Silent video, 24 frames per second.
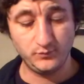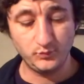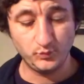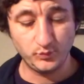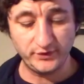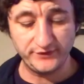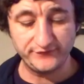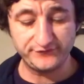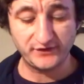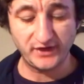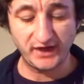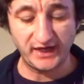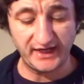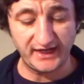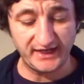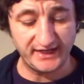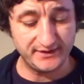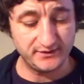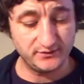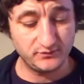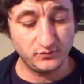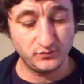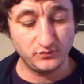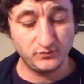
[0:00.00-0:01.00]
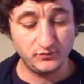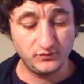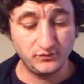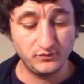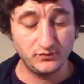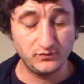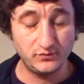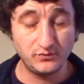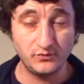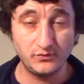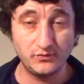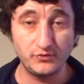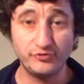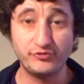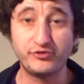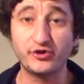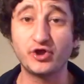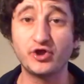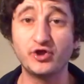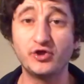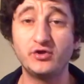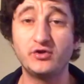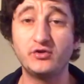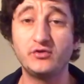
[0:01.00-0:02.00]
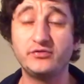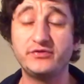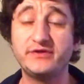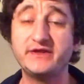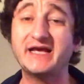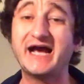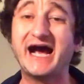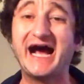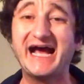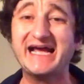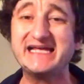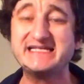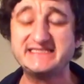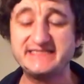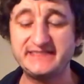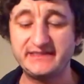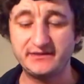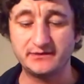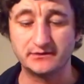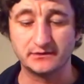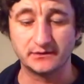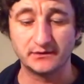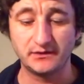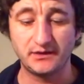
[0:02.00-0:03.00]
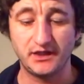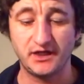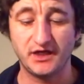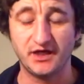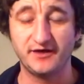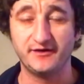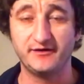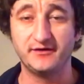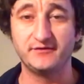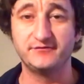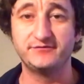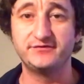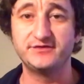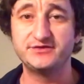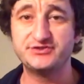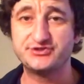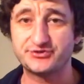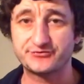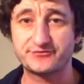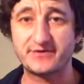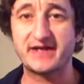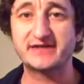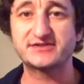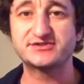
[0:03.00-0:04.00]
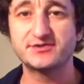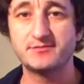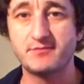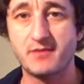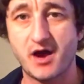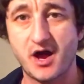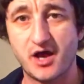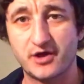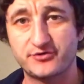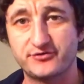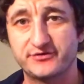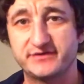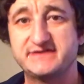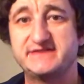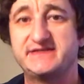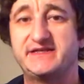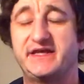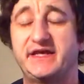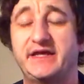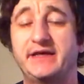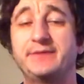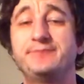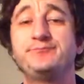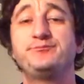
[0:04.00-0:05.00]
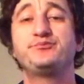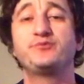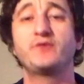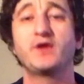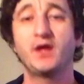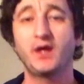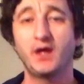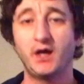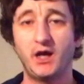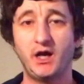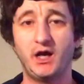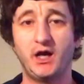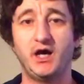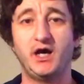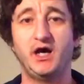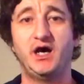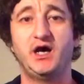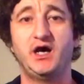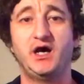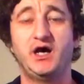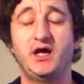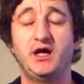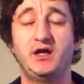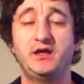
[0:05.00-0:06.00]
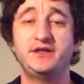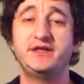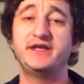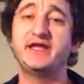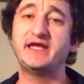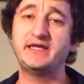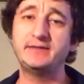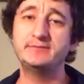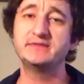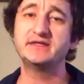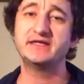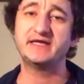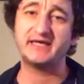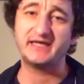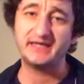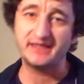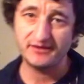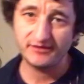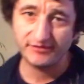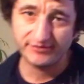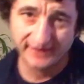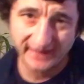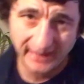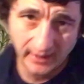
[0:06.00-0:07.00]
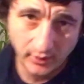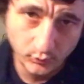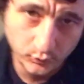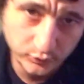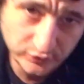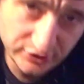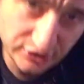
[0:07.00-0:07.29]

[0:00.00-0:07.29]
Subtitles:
we've got the ideal of direct democracy, namely that